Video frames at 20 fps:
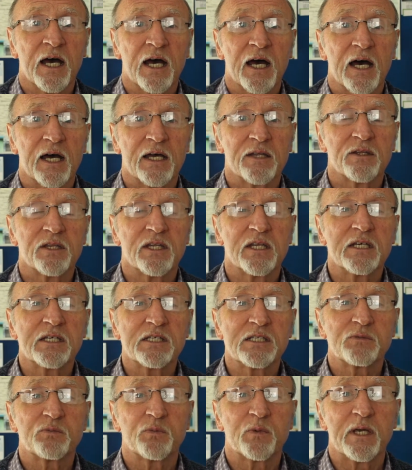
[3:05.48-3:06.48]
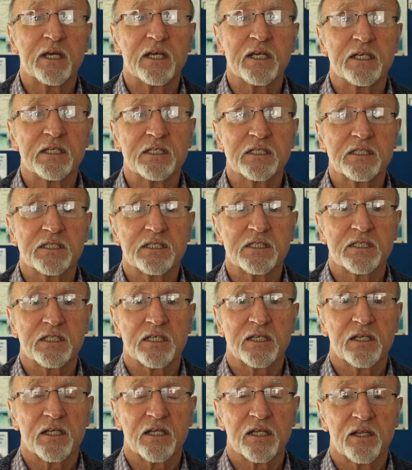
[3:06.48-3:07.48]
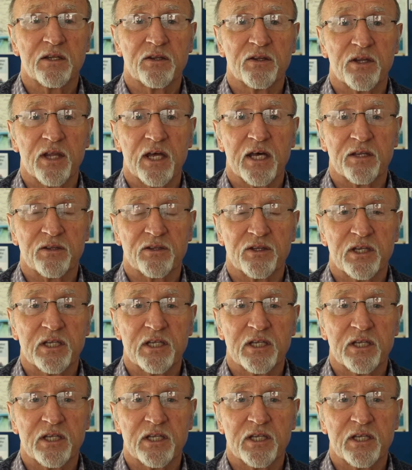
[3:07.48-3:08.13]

And this means that